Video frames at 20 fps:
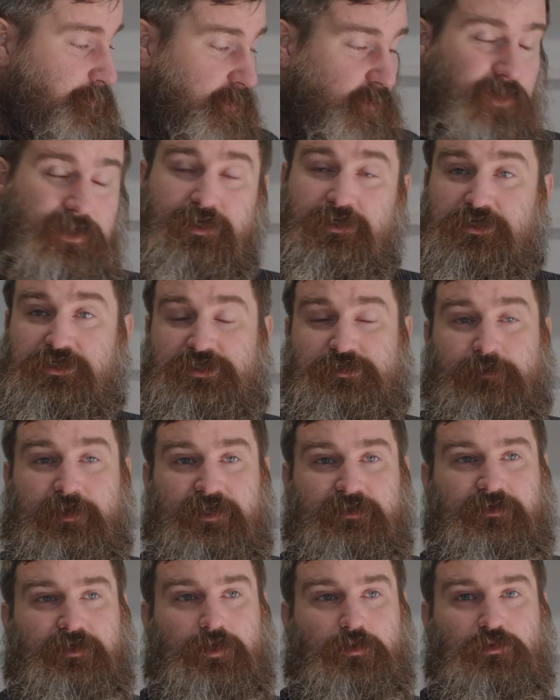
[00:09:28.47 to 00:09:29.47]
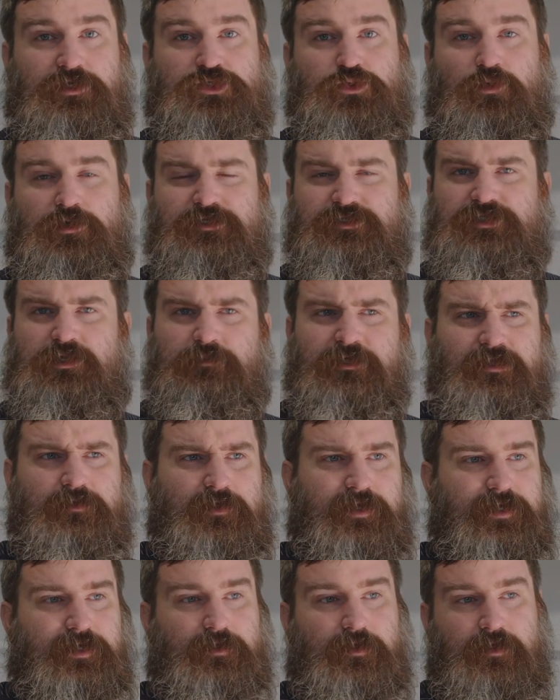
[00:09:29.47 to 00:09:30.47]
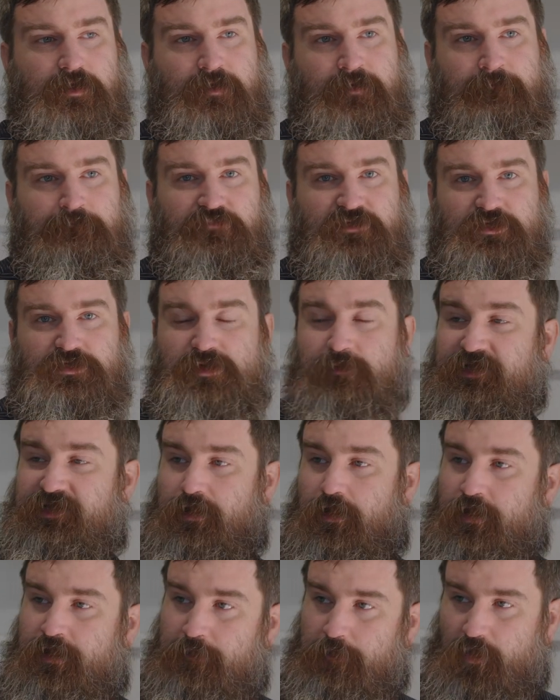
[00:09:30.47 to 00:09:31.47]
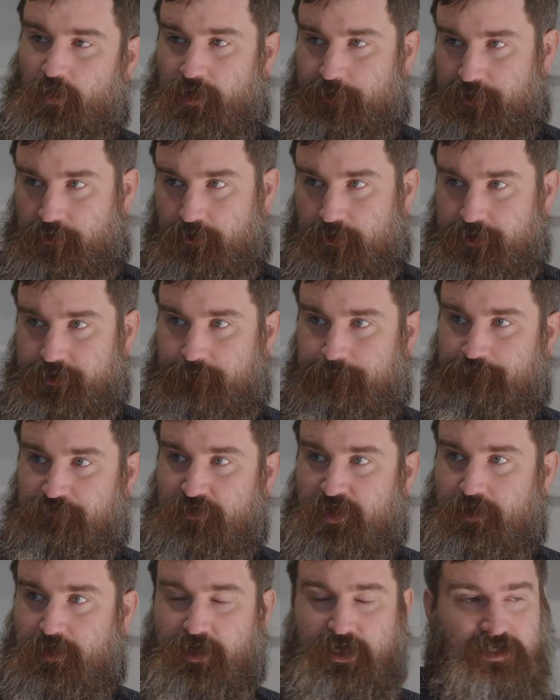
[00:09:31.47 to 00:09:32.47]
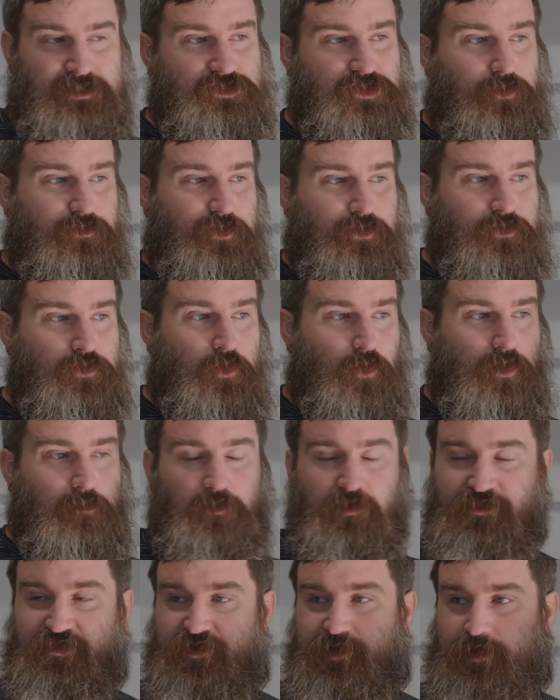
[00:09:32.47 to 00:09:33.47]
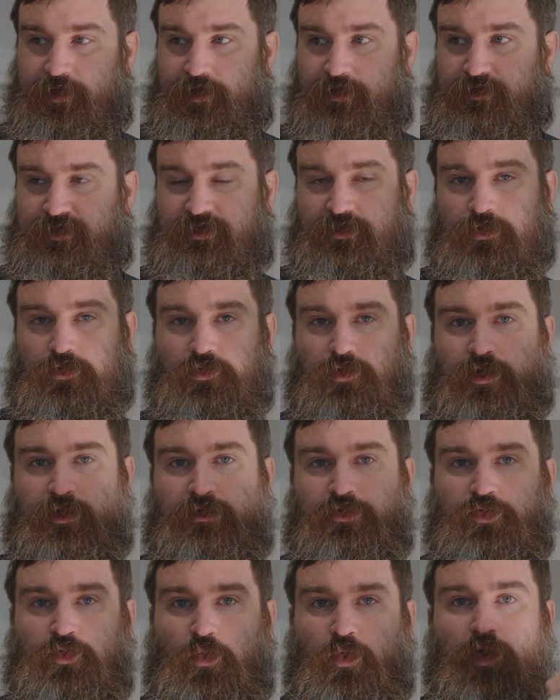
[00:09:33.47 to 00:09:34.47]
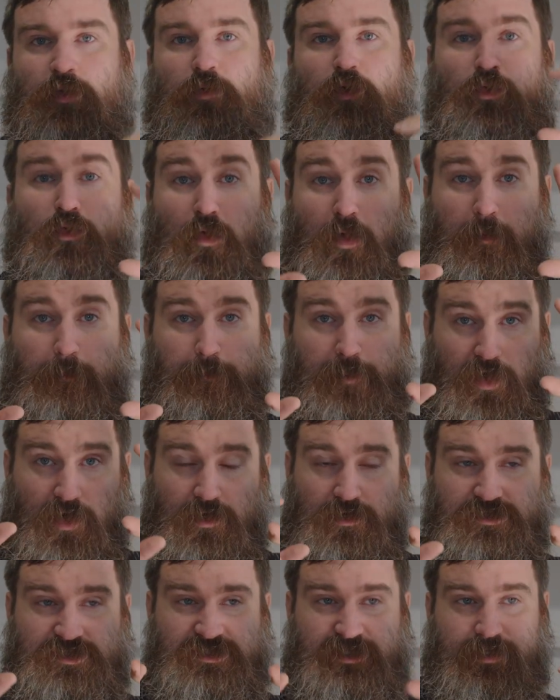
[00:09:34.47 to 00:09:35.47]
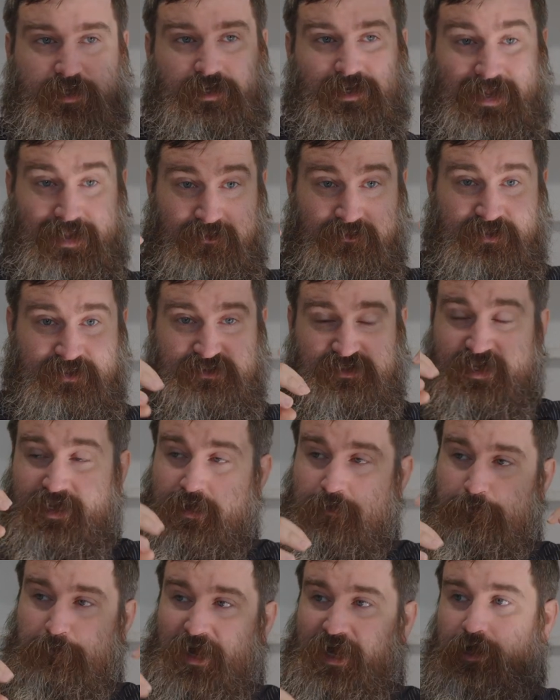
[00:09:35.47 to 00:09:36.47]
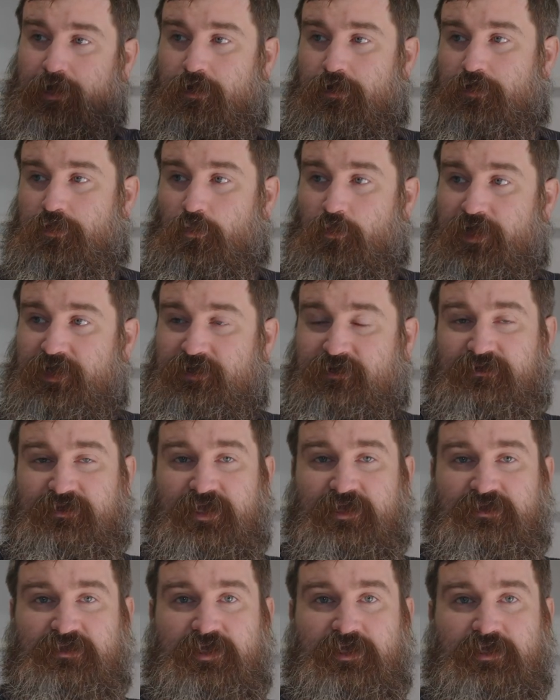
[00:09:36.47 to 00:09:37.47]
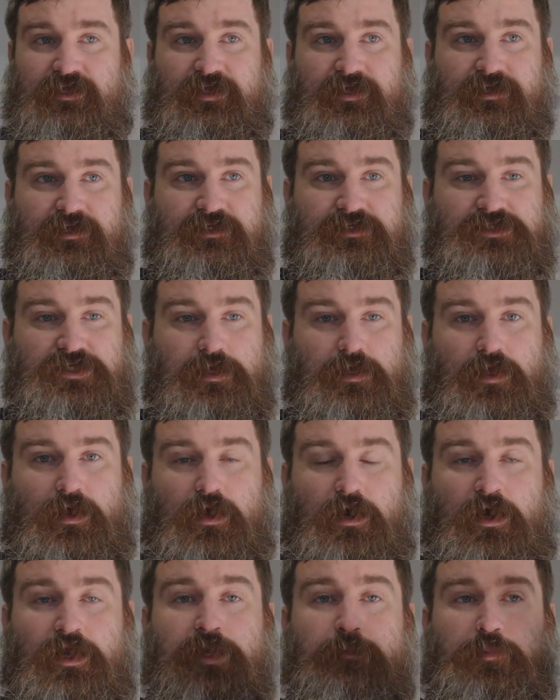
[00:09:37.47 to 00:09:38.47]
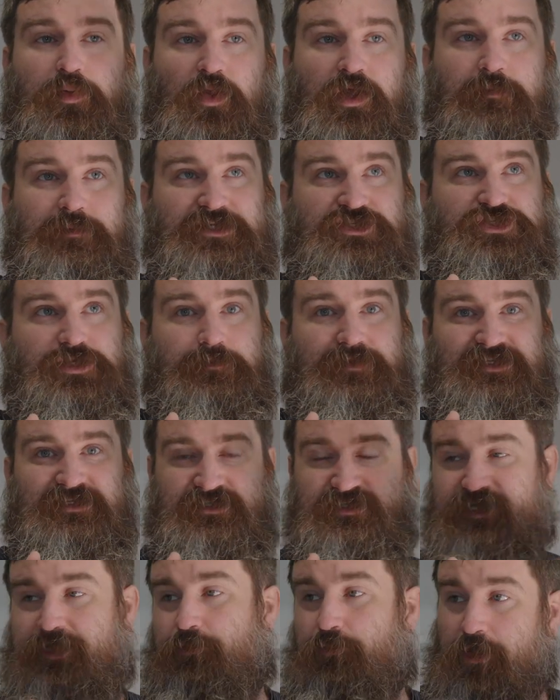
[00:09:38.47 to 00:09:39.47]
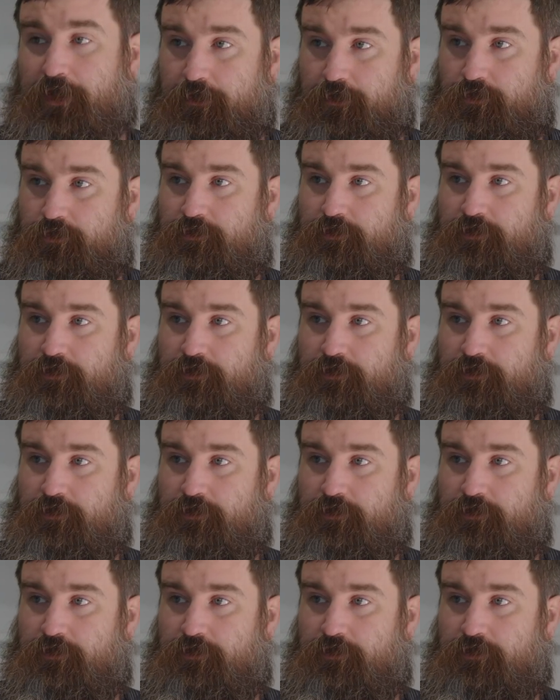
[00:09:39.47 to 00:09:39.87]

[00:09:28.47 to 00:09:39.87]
point you just made there, which was something like you're talking about the unemployment rate. And so the normal thing that a normal person in this empire, the way that they think is unemployment should be zero.